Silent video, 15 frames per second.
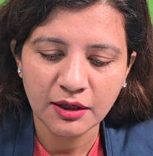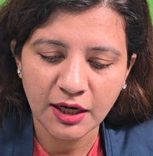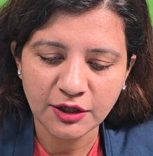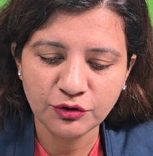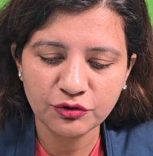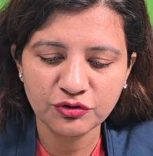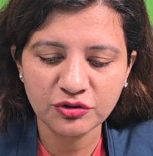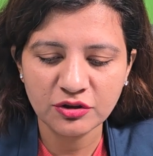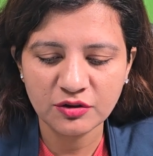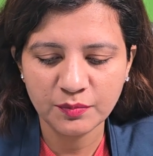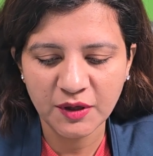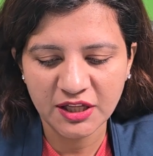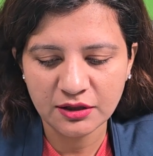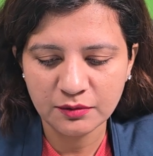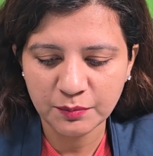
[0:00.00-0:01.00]
Nitrogenous
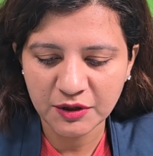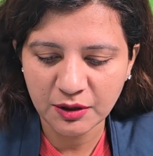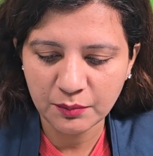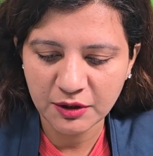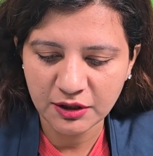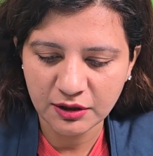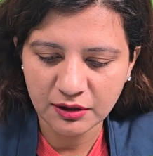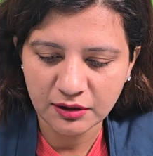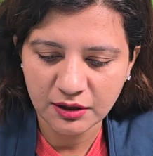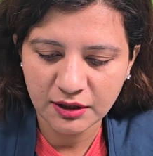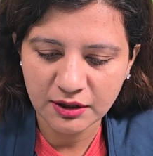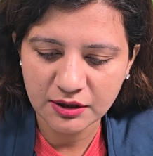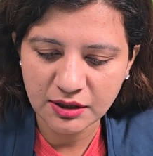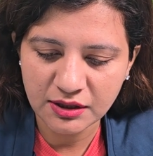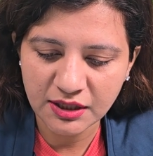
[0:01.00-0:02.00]
base pyrimidine,
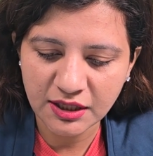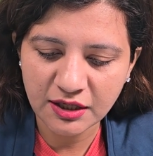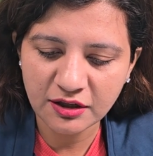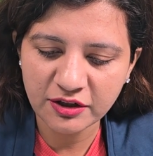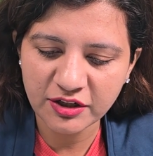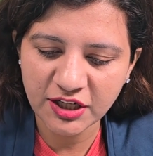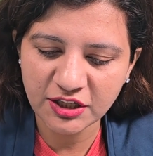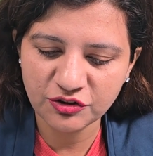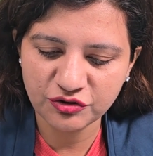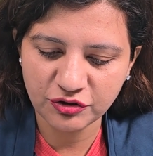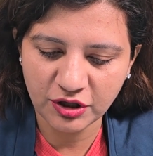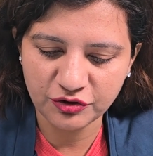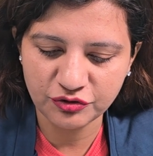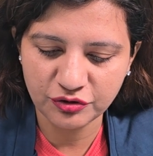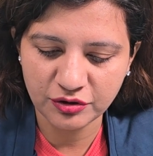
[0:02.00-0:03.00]
it is a single ring
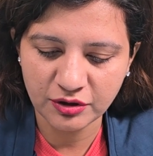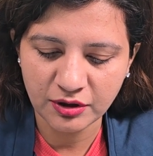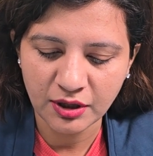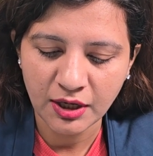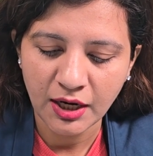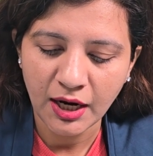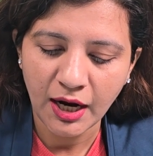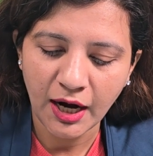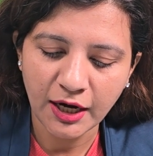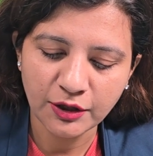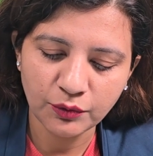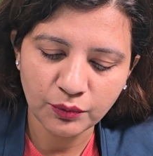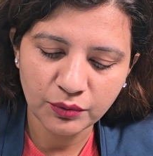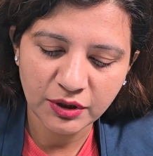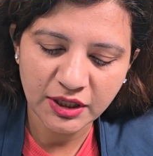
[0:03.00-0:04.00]
structure
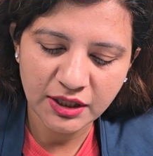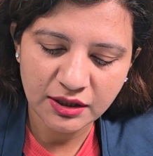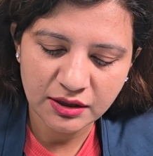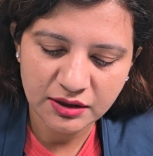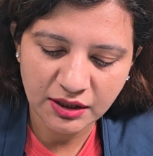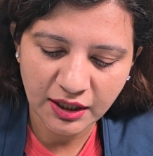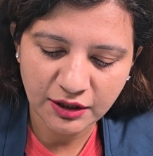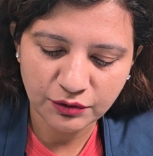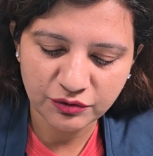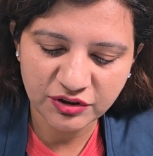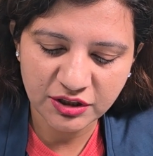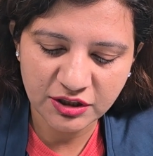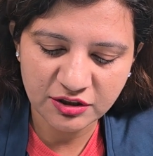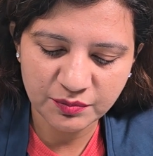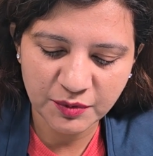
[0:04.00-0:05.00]
and only
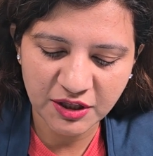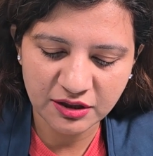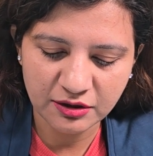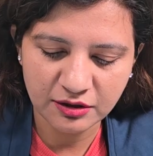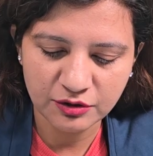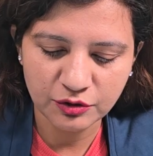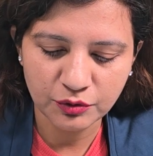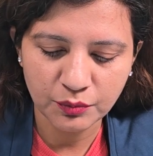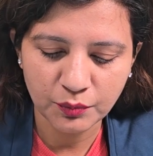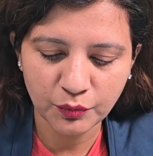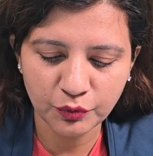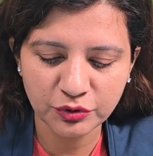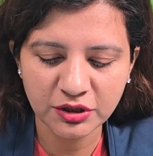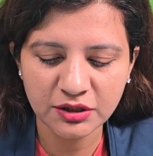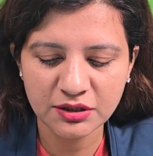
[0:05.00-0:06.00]
cytosine is present
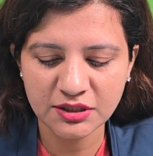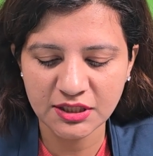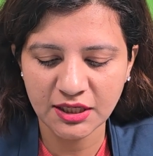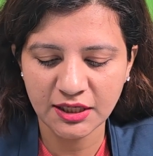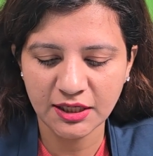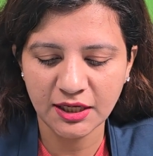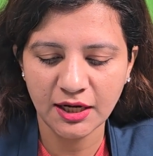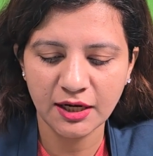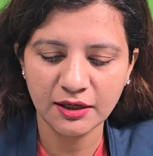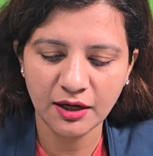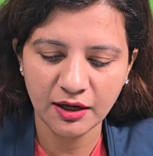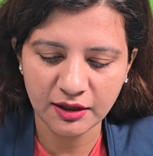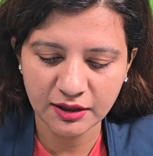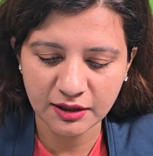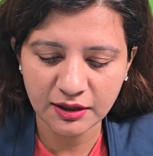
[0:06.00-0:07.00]
both in DNA and
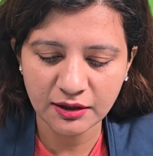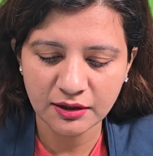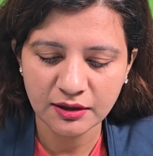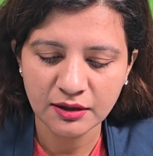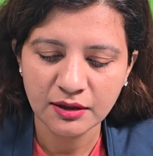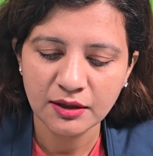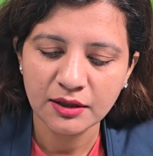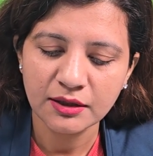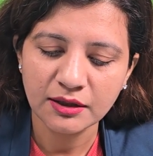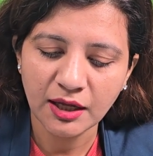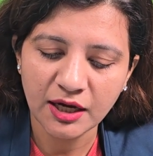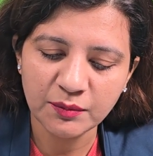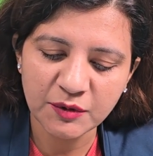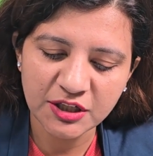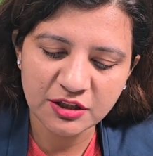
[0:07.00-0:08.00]
RNA.
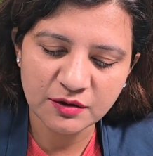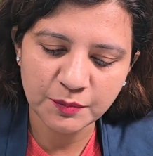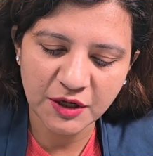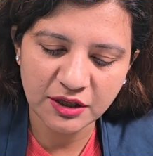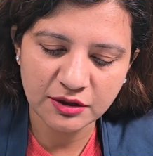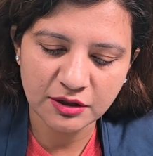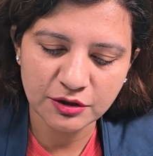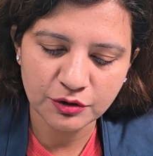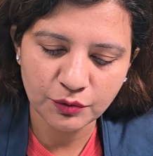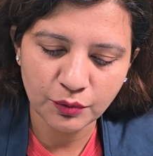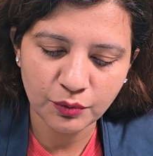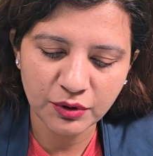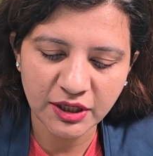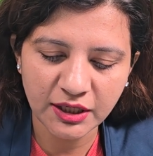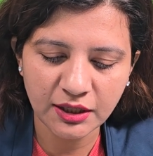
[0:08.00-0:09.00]
Thymine is present
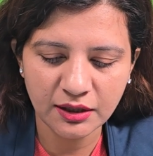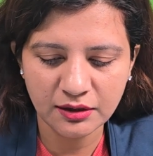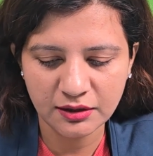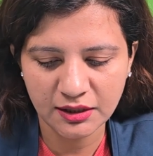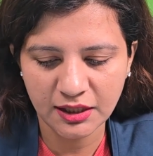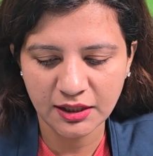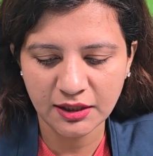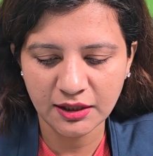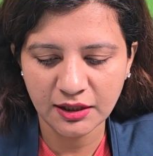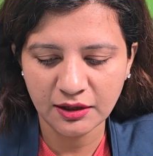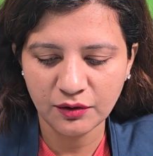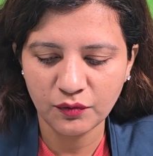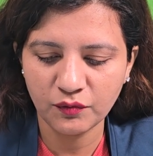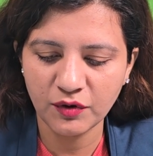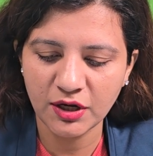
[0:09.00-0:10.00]
only in
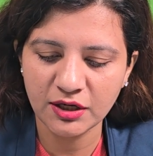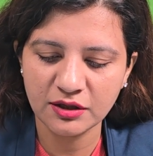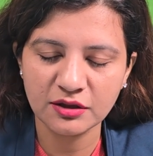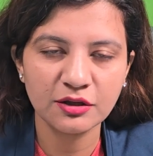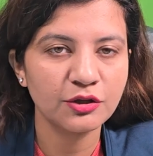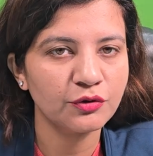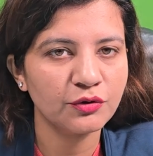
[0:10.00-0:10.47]
DNA, whereas